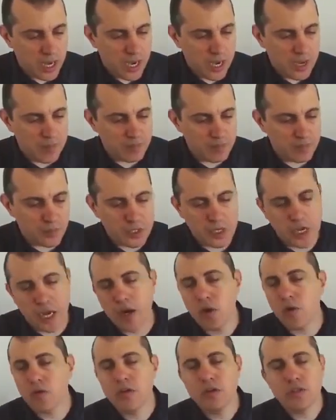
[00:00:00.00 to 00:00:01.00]
Um,
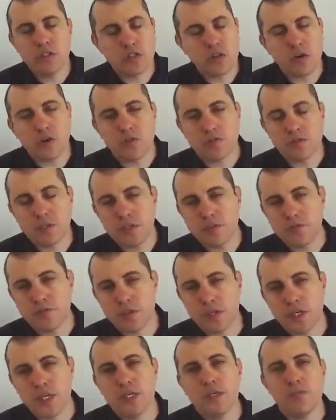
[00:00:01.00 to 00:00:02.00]
I know this is all very,
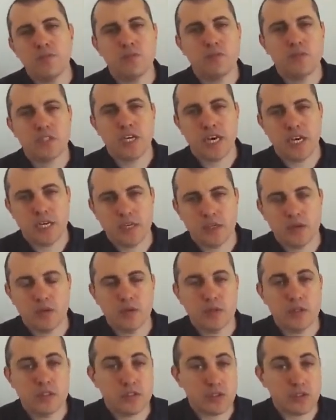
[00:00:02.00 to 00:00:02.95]
very technical.